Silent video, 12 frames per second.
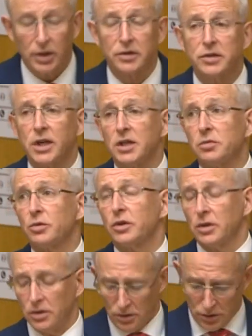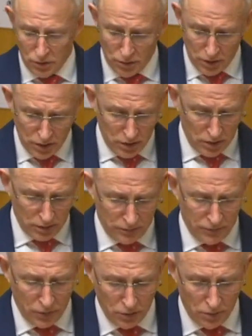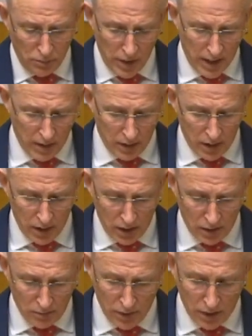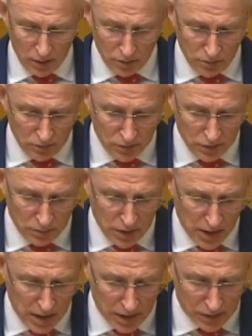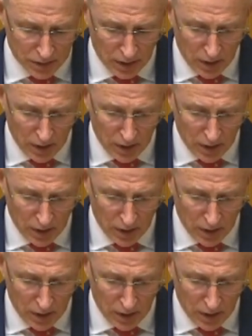as desperate shortages of food, power and medical supplies.